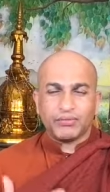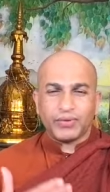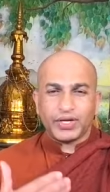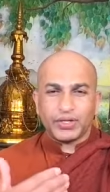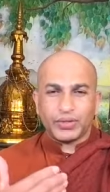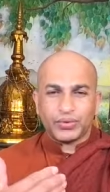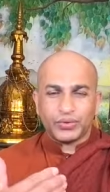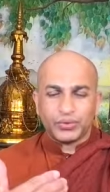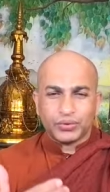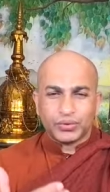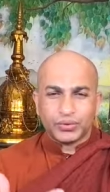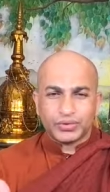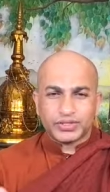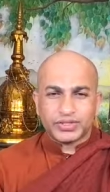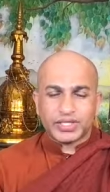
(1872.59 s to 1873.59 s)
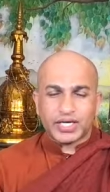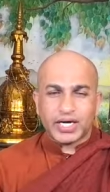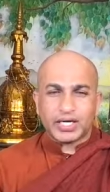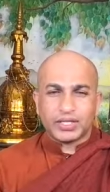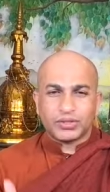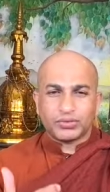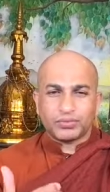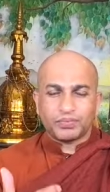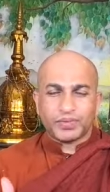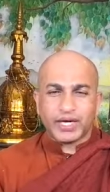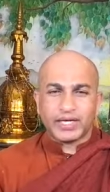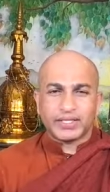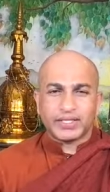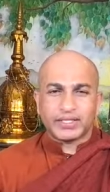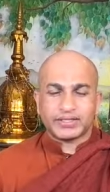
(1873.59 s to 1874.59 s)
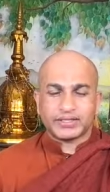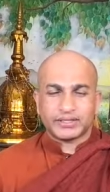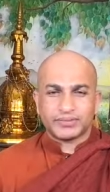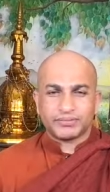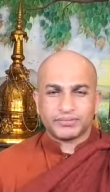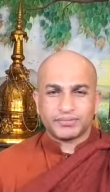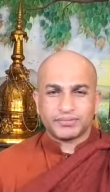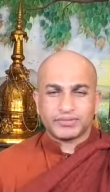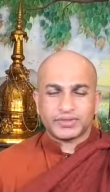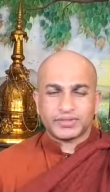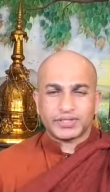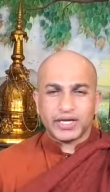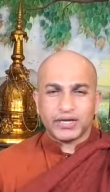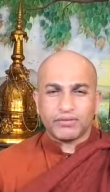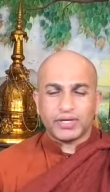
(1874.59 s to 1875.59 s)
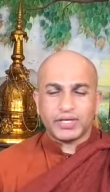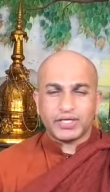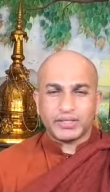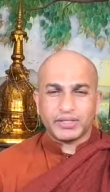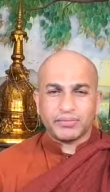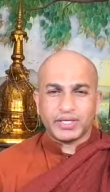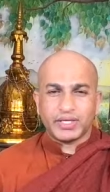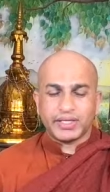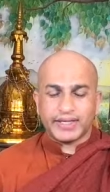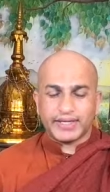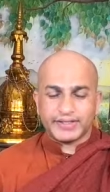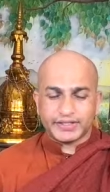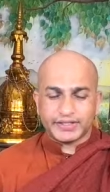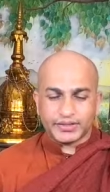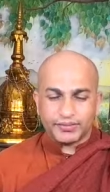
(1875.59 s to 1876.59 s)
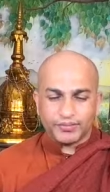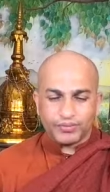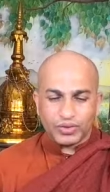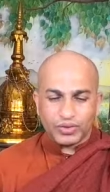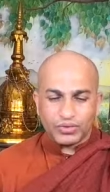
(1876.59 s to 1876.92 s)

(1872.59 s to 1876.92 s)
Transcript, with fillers: when you start to practice tranquility meditation,